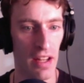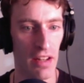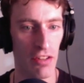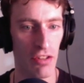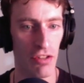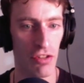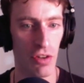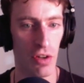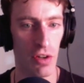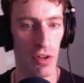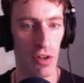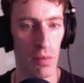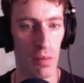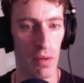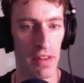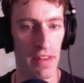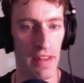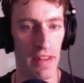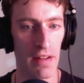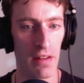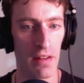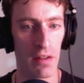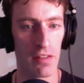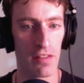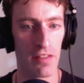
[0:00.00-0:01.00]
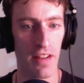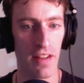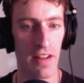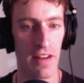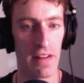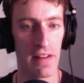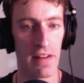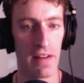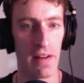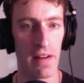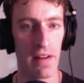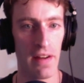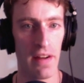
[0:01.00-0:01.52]
show you what that looks like.
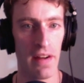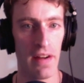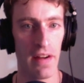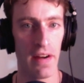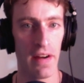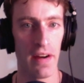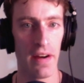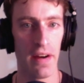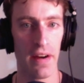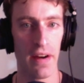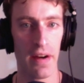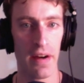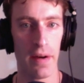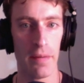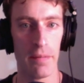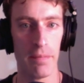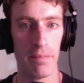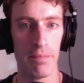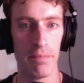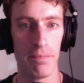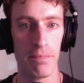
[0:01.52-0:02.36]
Um,